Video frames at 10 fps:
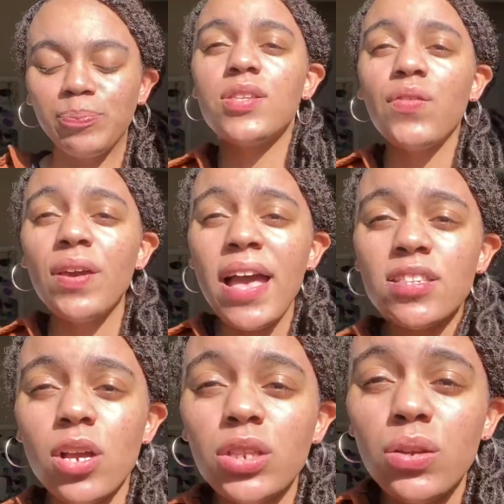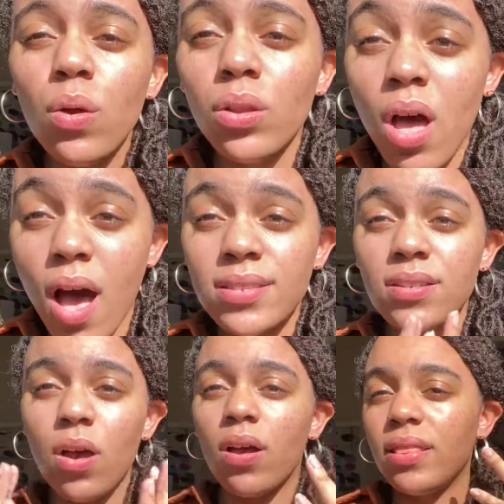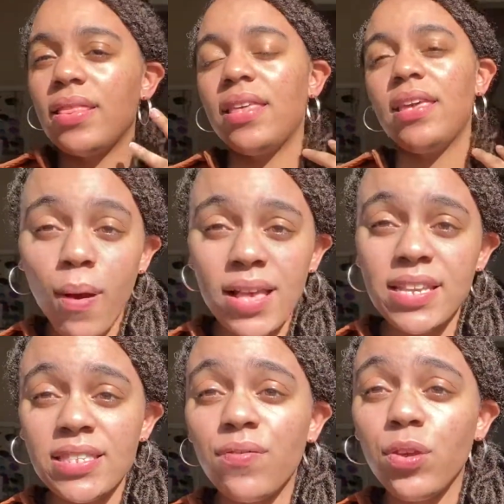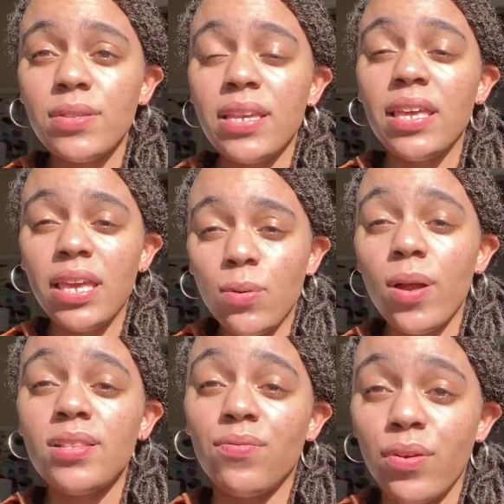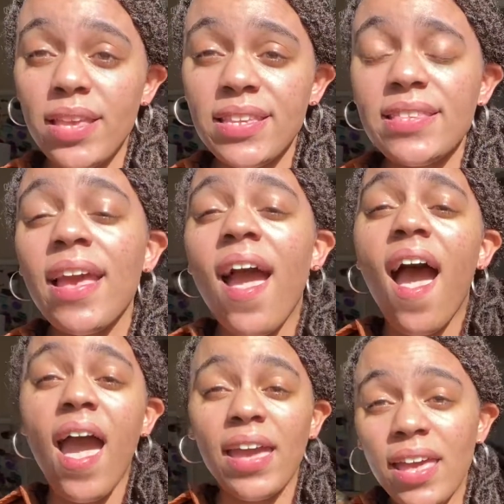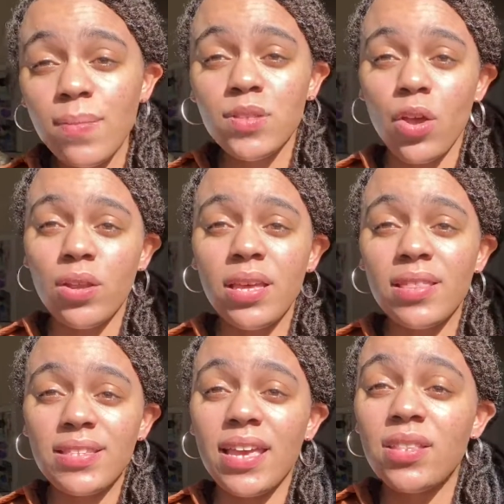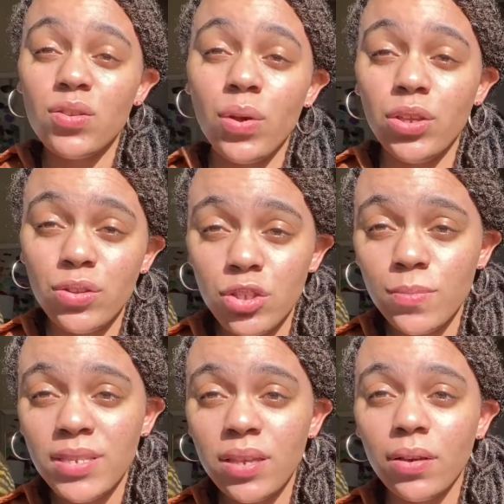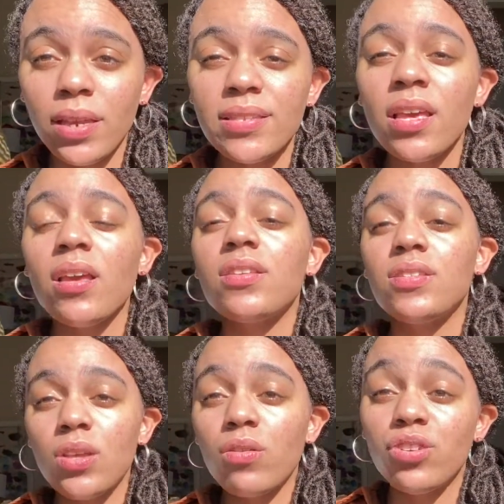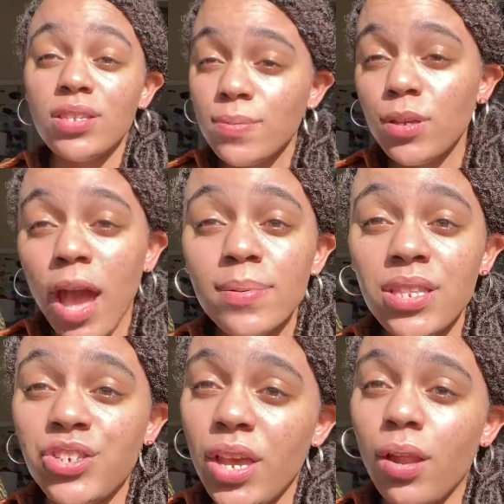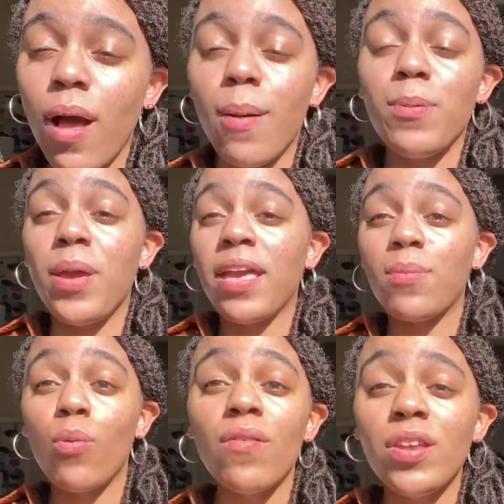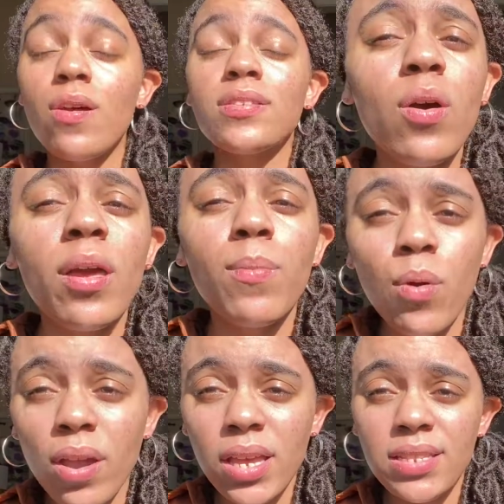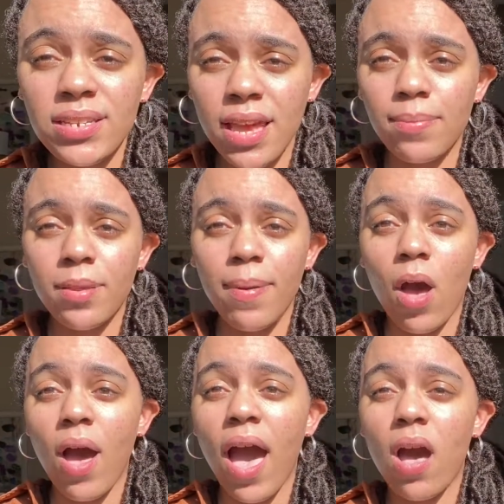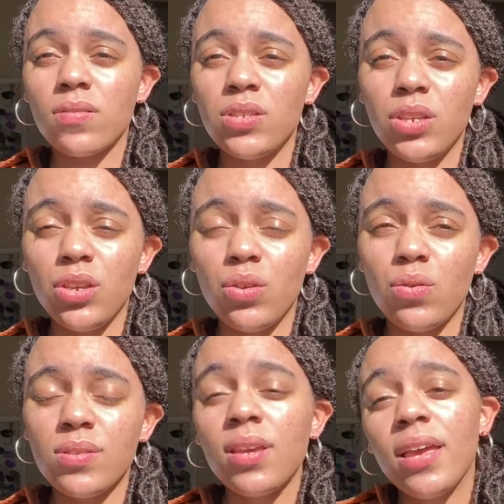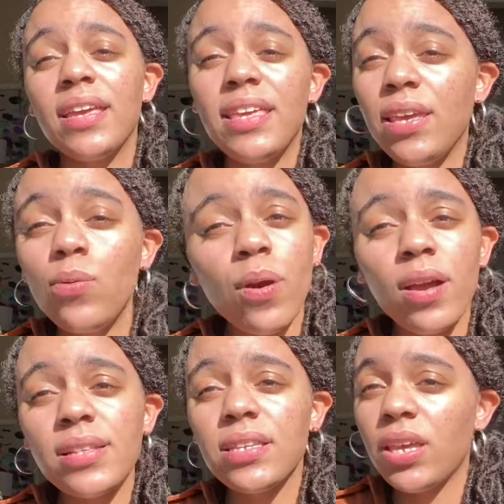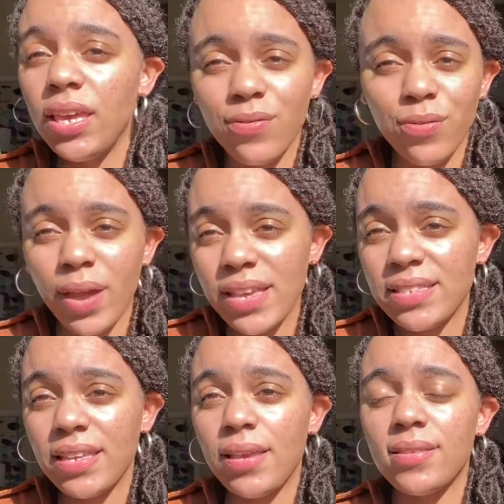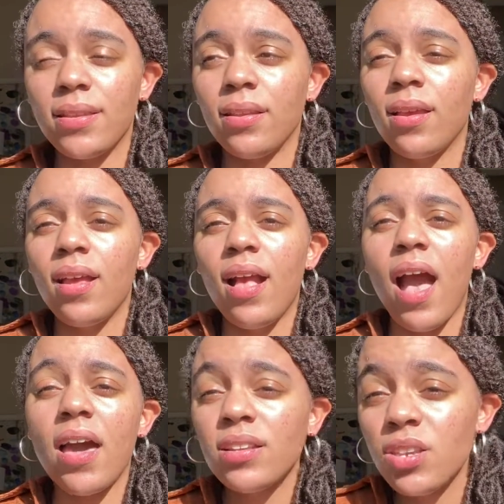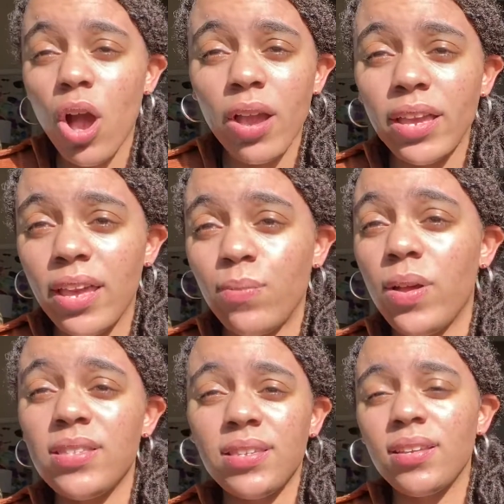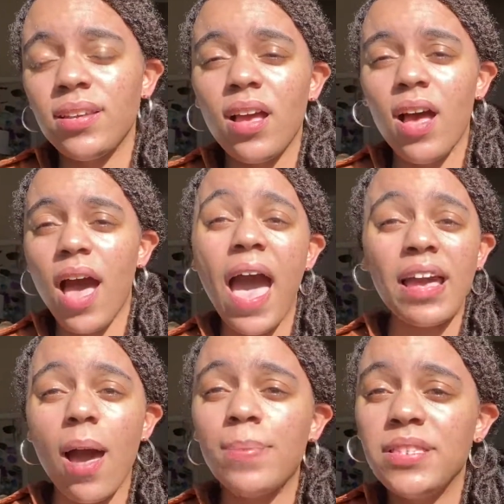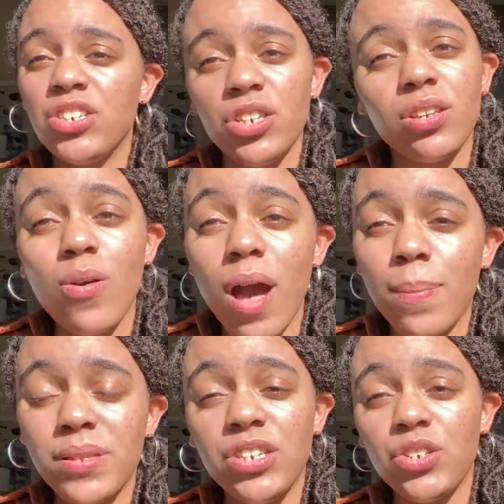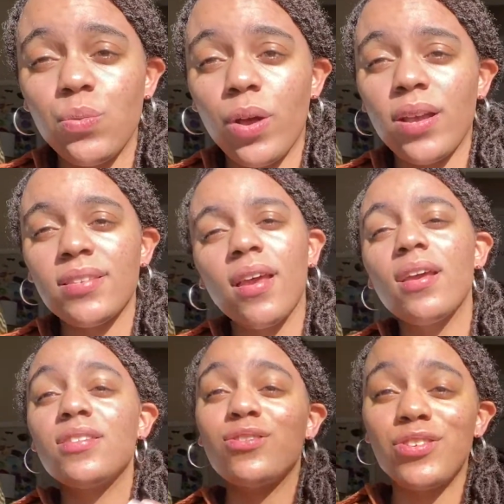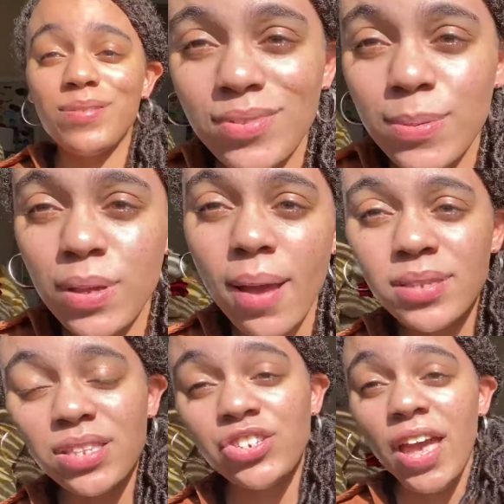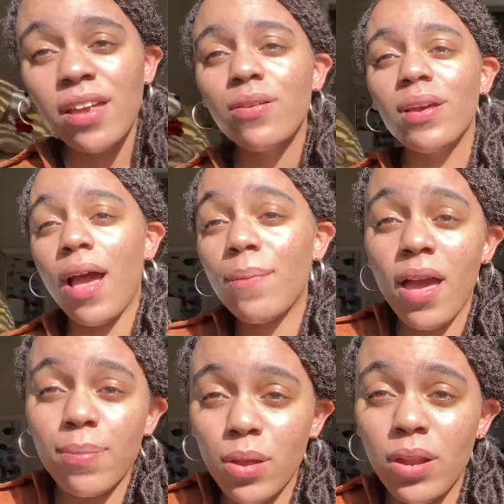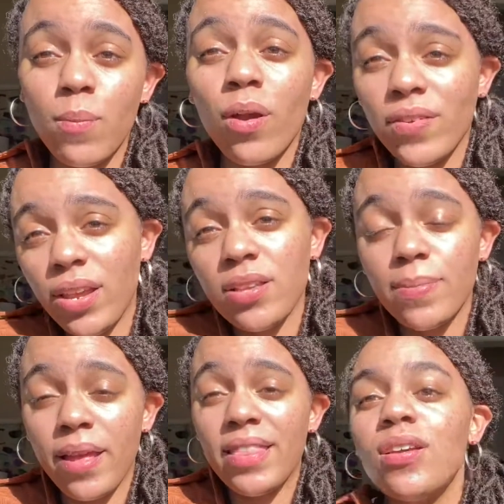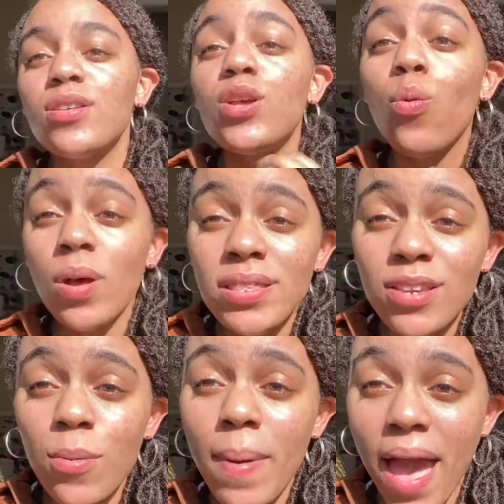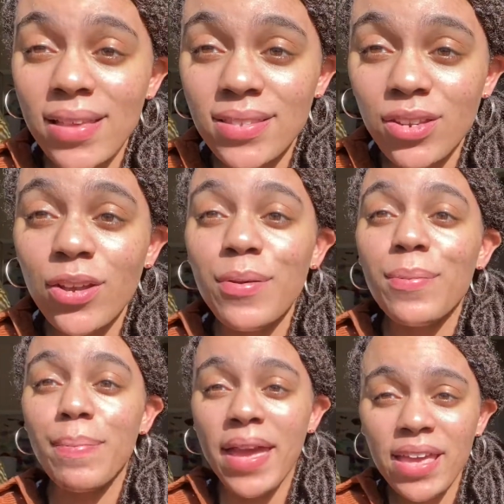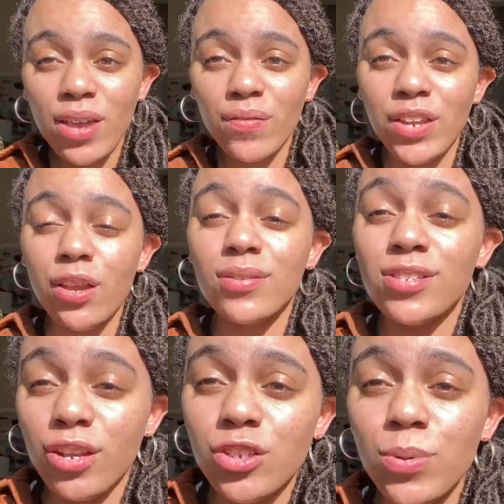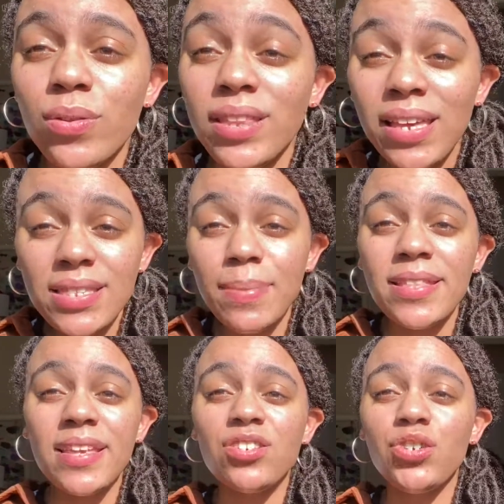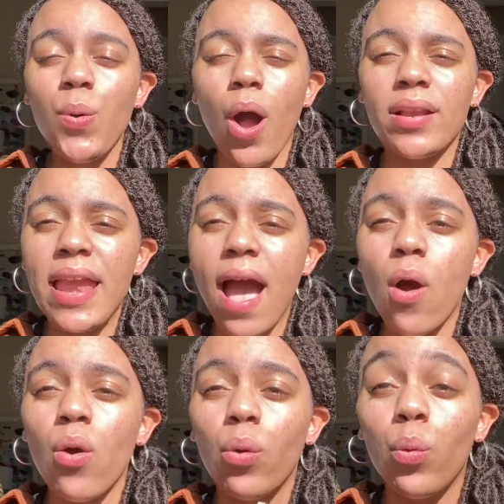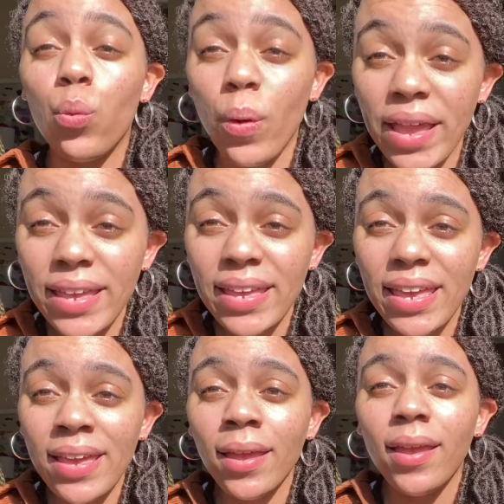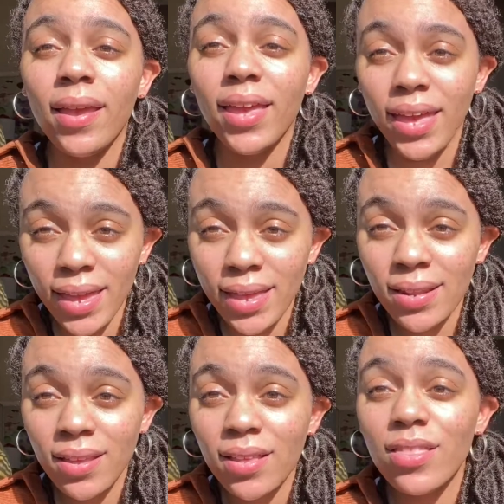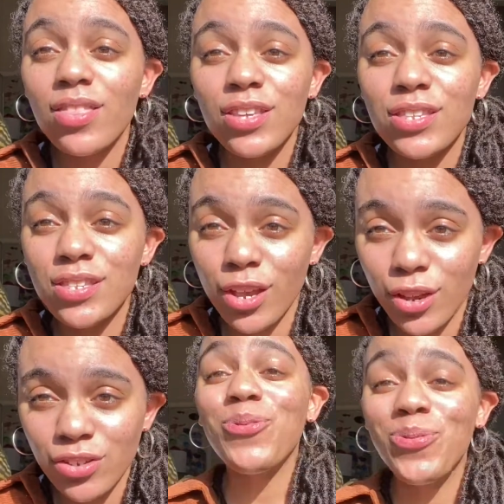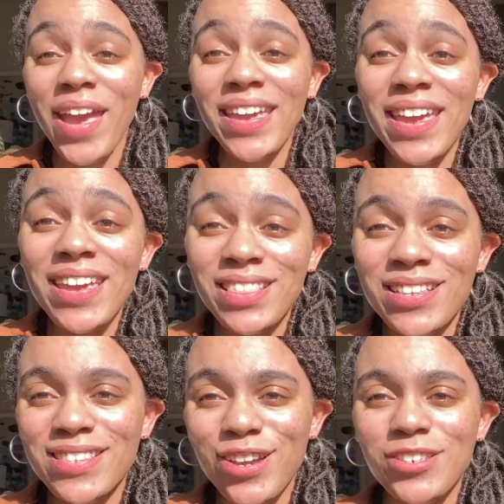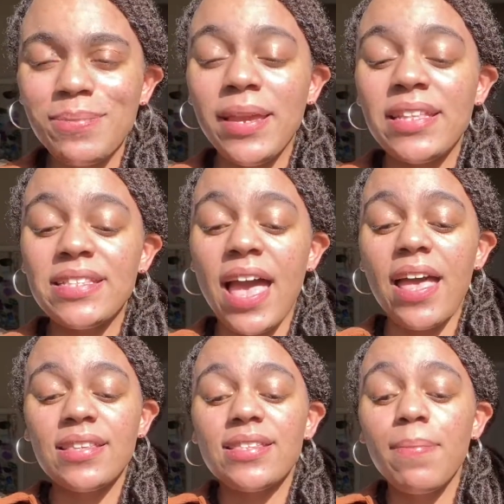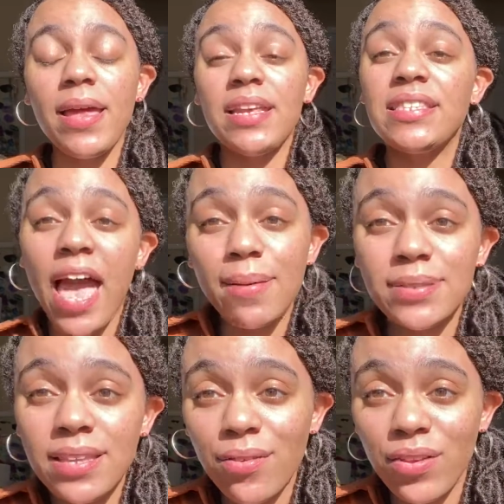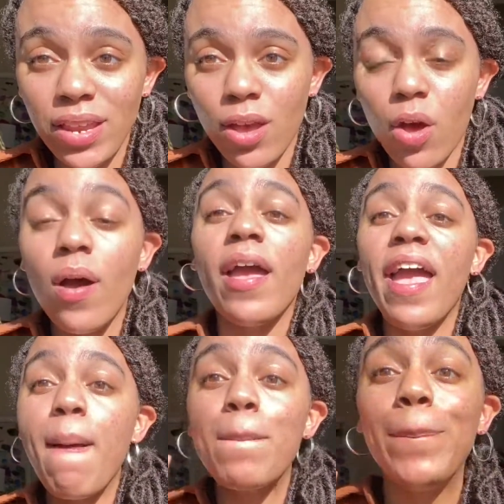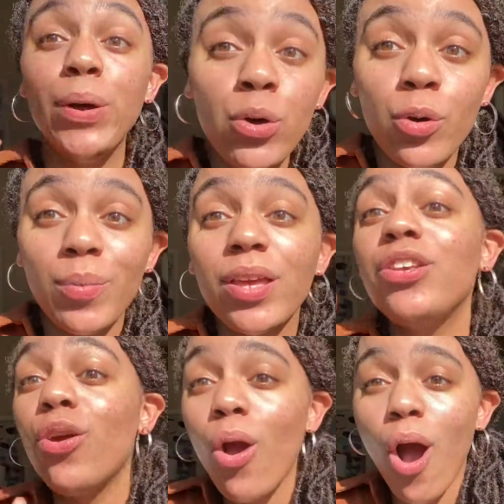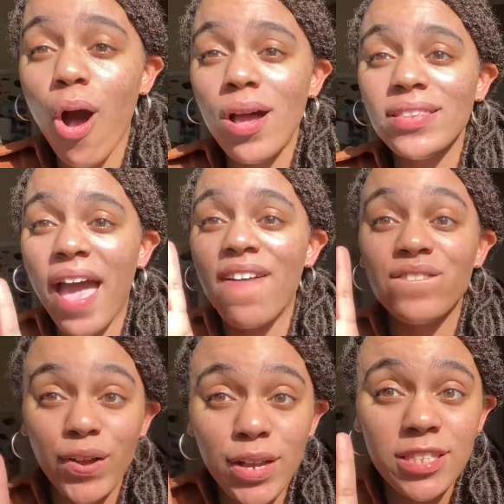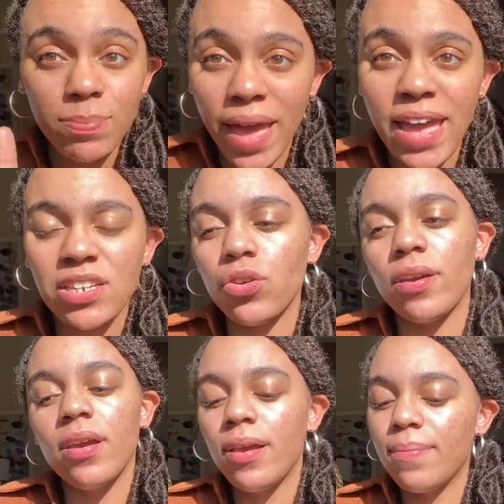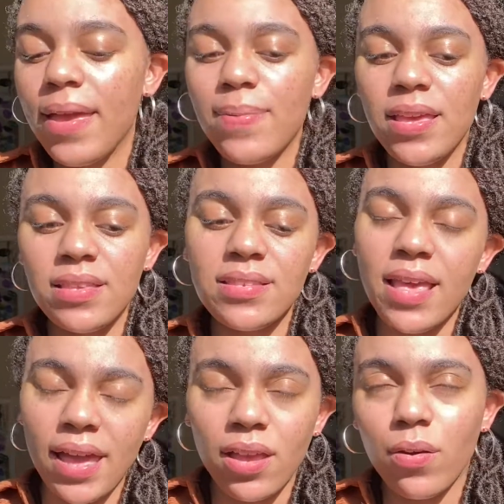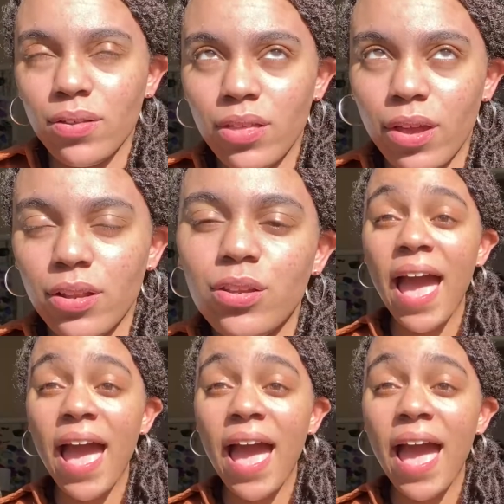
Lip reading: So if you guys are a little lost on the process of using keywords and phrases, I am turning this into a YouTube series. So just subscribe to the channel. I'll be making more videos going more into depth about how to use keywords and key phrases and how to target what's high competition, low competition words. So just subscribe to the channel and I'll be uploading more videos about that. So once you master making your videos searchable, this means that you are now ranking in the search. Ranking in the search means that somebody types in the video and boom, you're on that first page or maybe second or third.